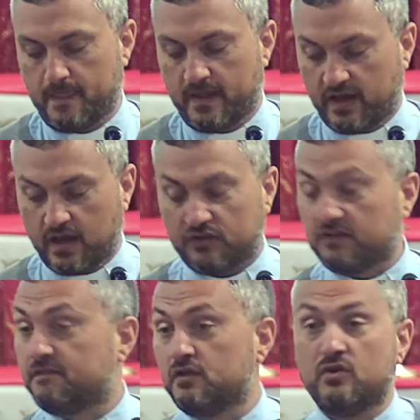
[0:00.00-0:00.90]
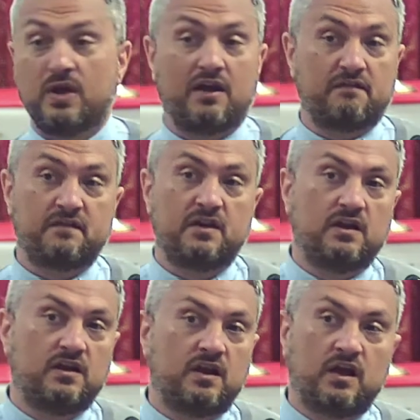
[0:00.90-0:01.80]
And I guess if you have
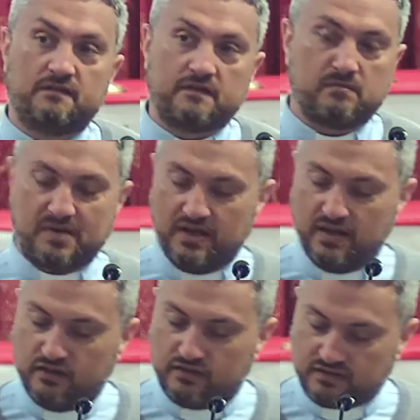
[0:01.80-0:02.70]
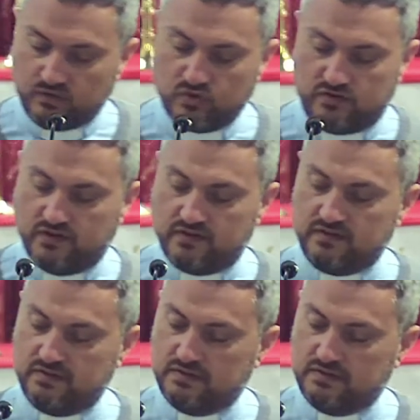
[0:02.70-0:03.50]
life completely sorted,